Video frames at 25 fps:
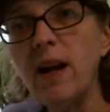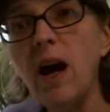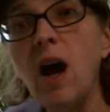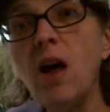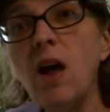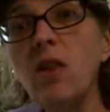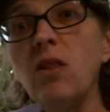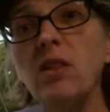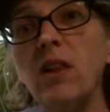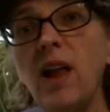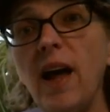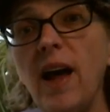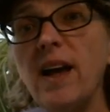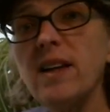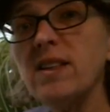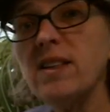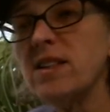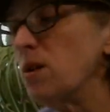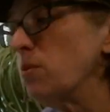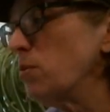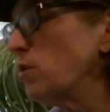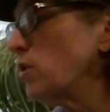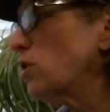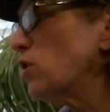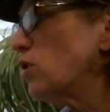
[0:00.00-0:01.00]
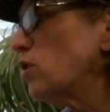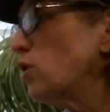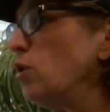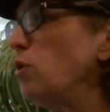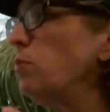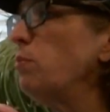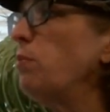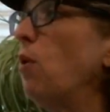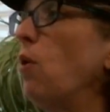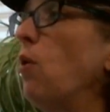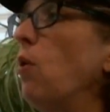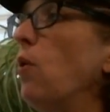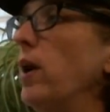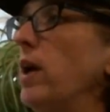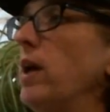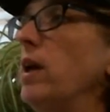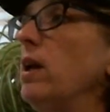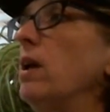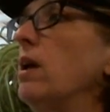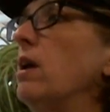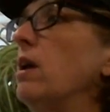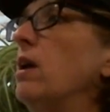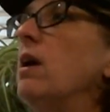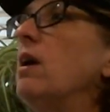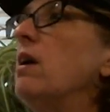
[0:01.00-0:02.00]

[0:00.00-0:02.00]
it unless it was 2.505.